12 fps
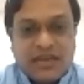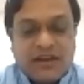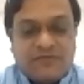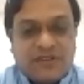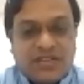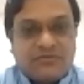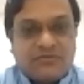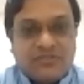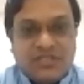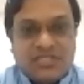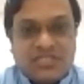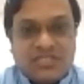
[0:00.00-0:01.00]
After
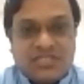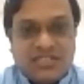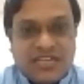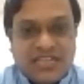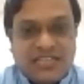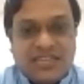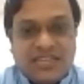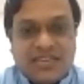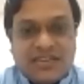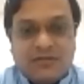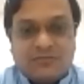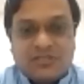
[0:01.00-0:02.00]
finishing the 10, they
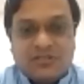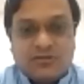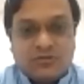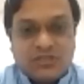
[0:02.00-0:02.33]
comes into